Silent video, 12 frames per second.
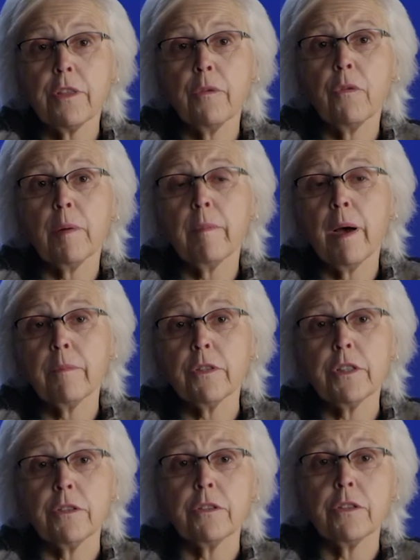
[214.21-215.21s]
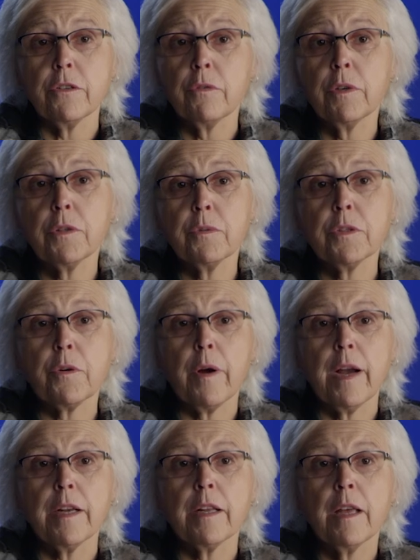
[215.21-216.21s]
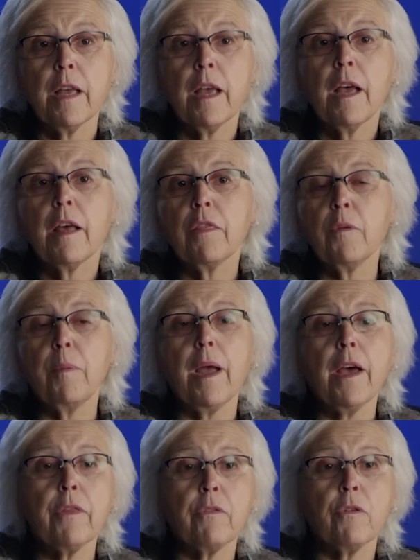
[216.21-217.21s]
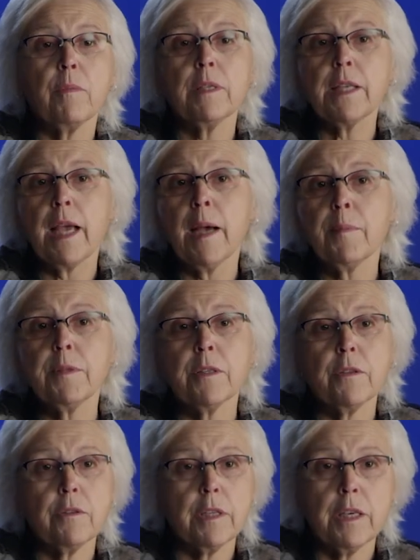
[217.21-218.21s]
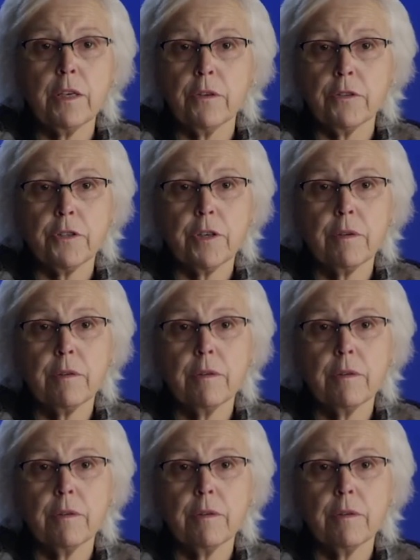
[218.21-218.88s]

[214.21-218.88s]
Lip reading: than what Mom was used to, which was great. The bathroom is absolutely huge.